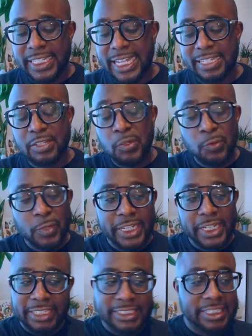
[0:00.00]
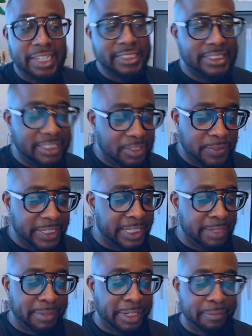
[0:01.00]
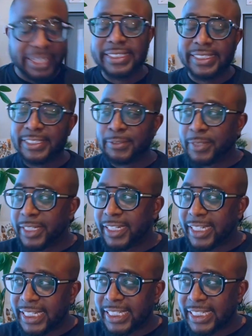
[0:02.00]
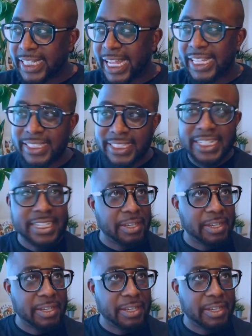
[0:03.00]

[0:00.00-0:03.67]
that little one that's t- over here in Marin Mason somewhere. And then as